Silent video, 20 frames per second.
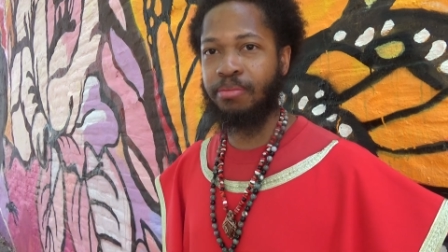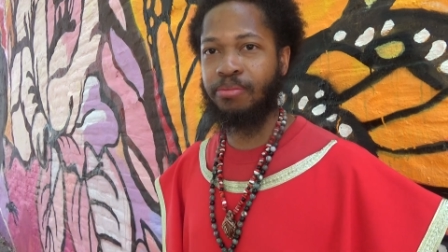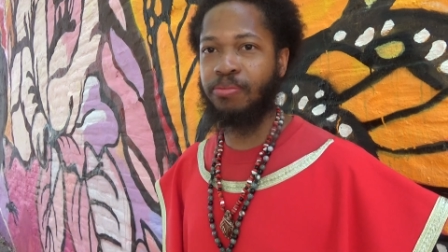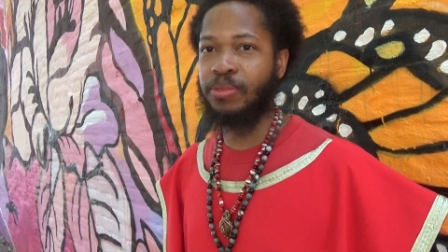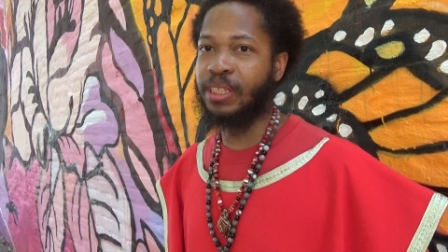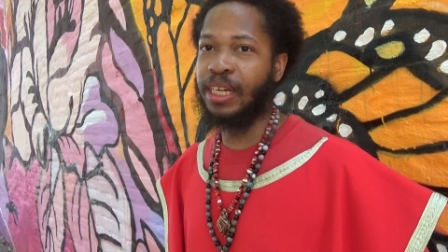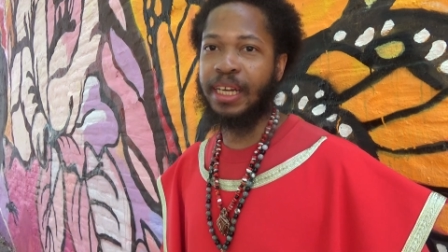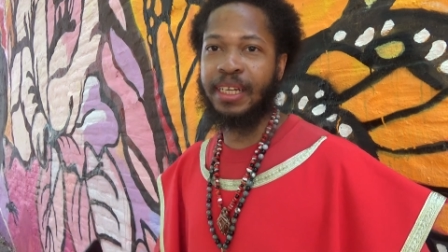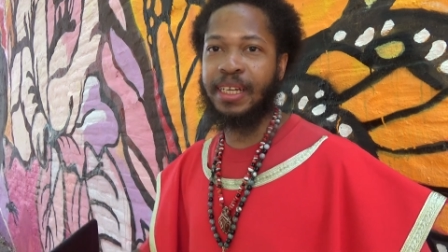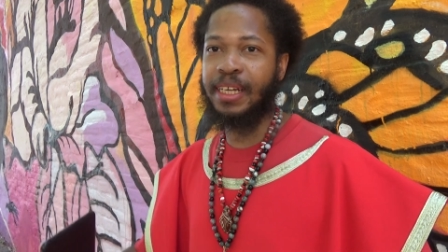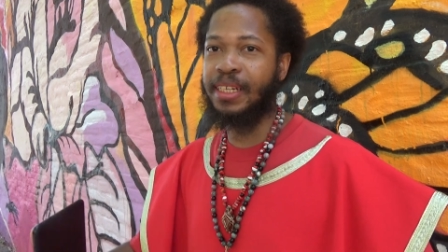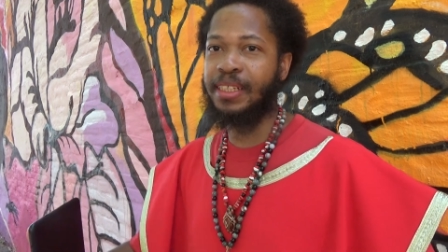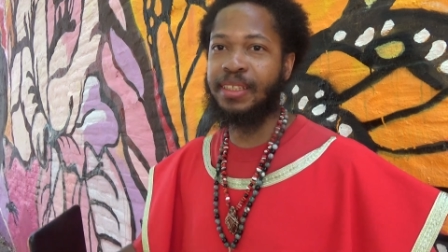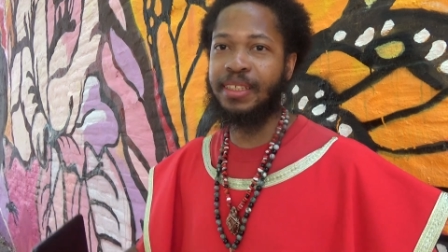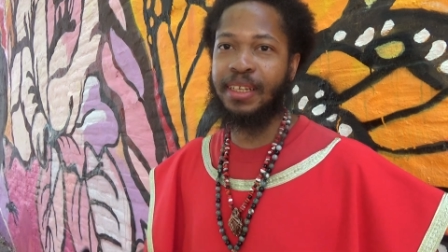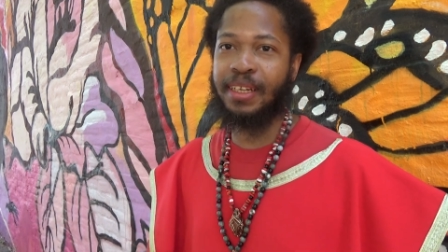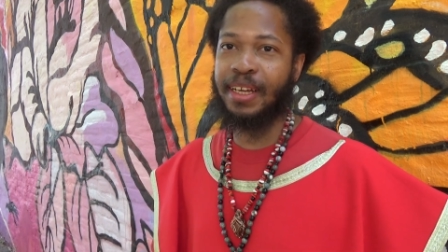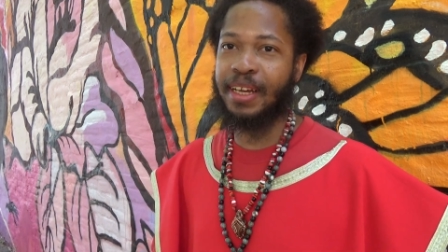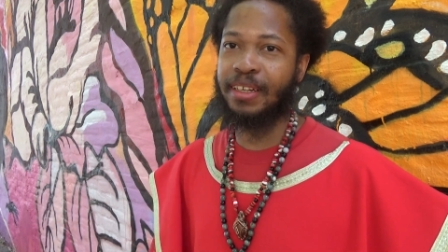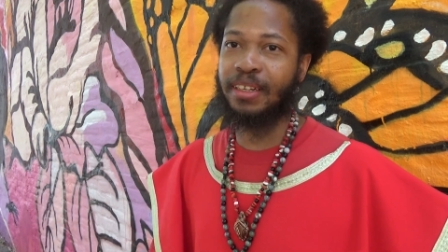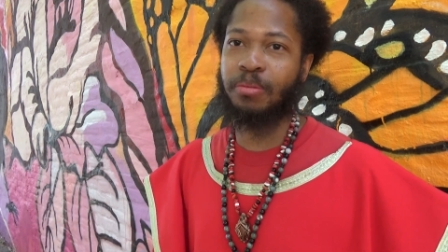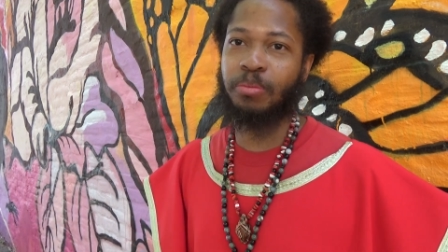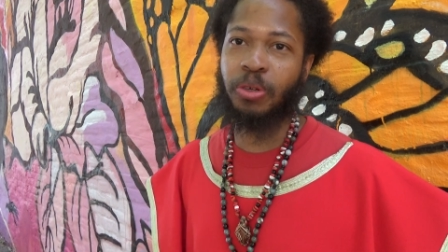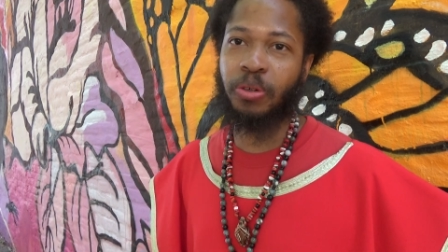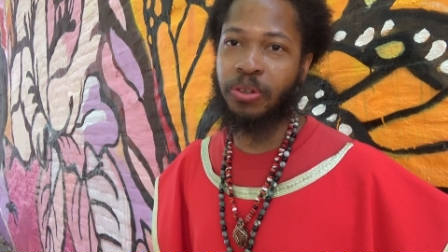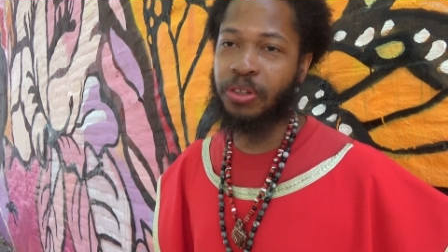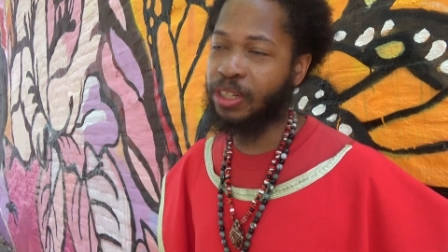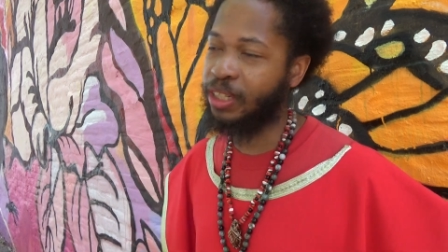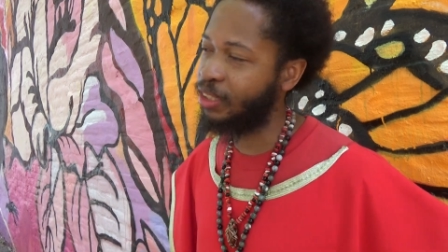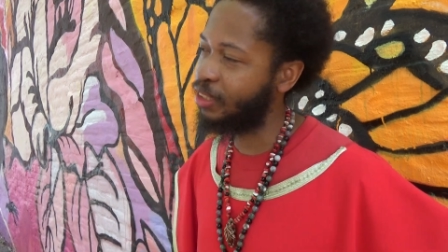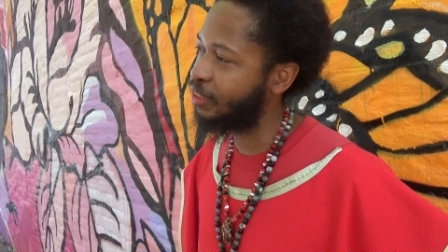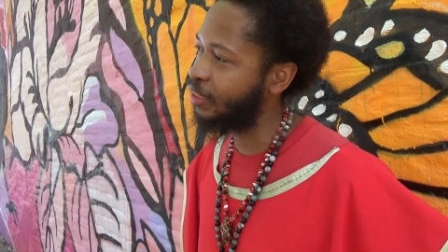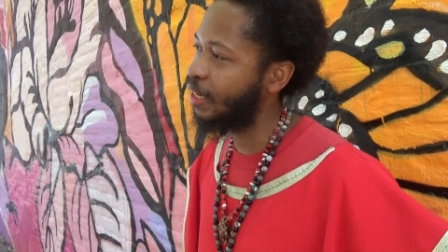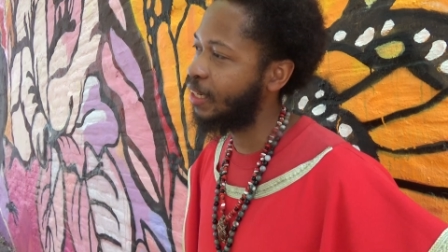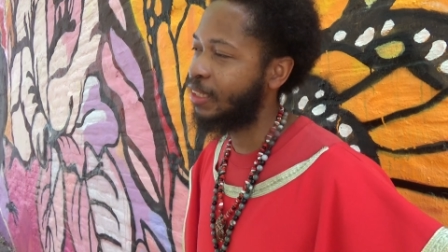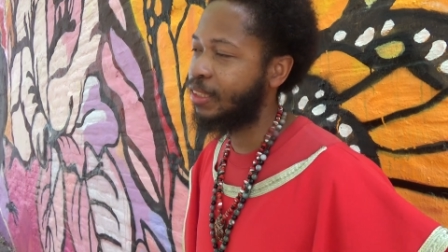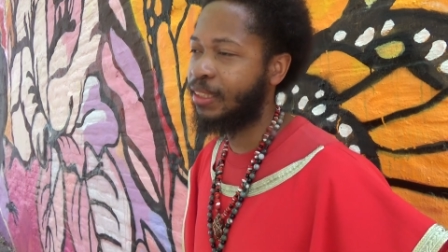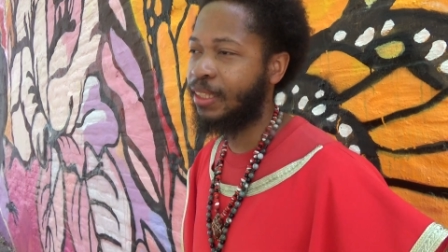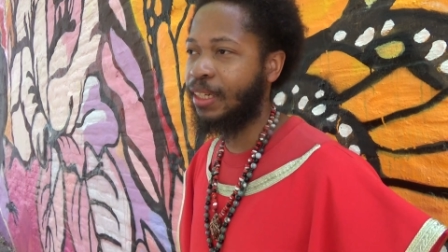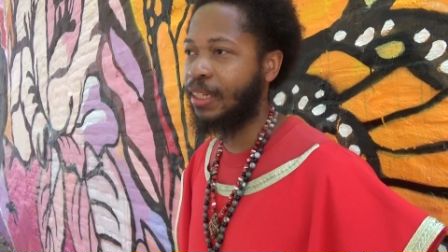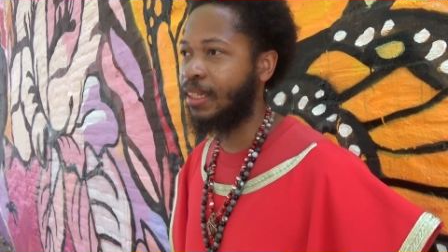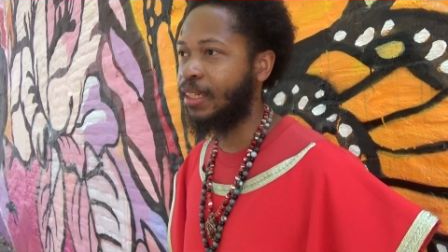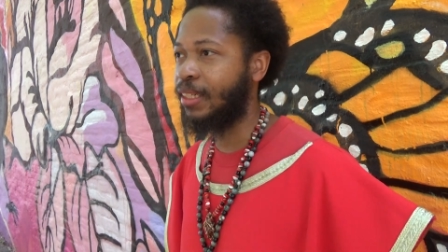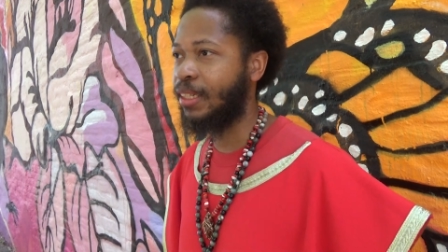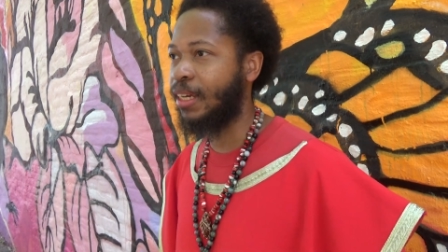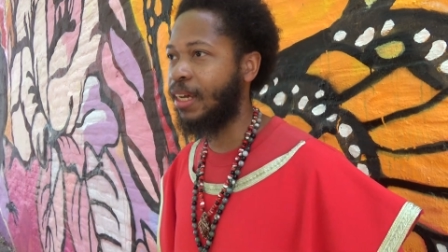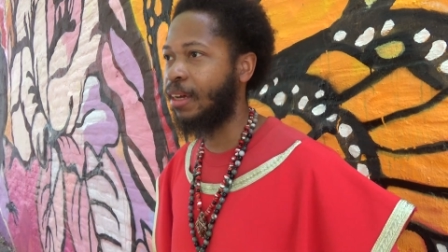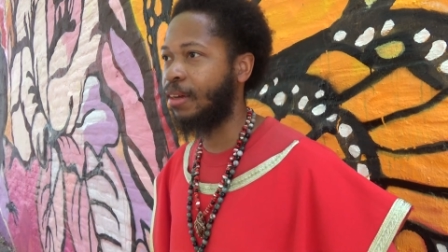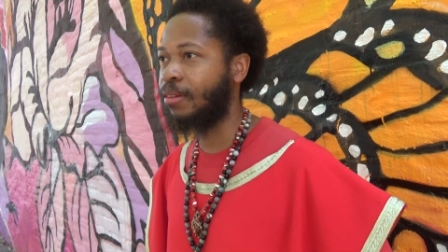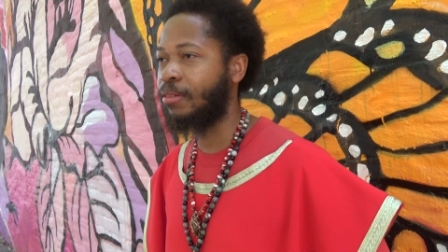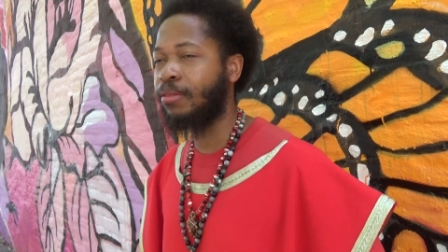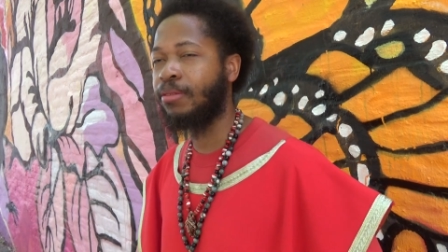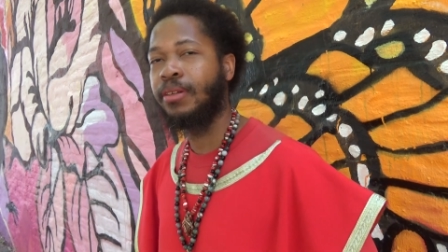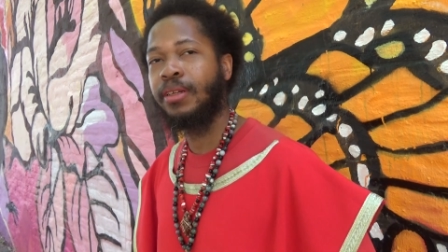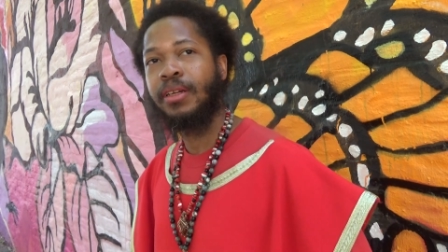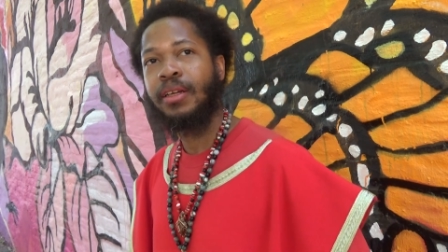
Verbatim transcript: which I can't say that no more because they started taking it down.